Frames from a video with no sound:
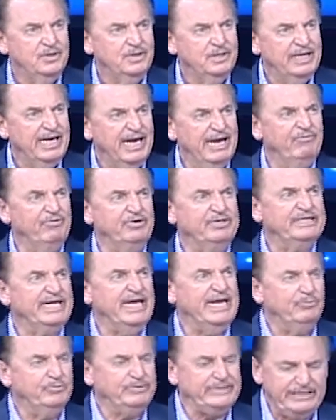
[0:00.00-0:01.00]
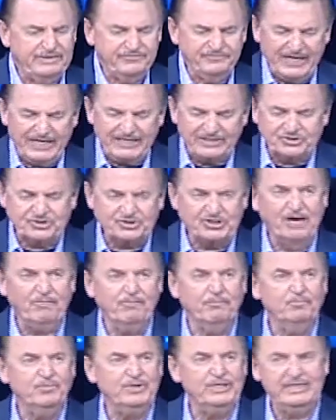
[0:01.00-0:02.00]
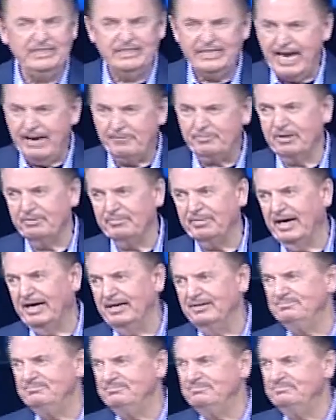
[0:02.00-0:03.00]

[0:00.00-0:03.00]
Every day we need to find something we can get happy about.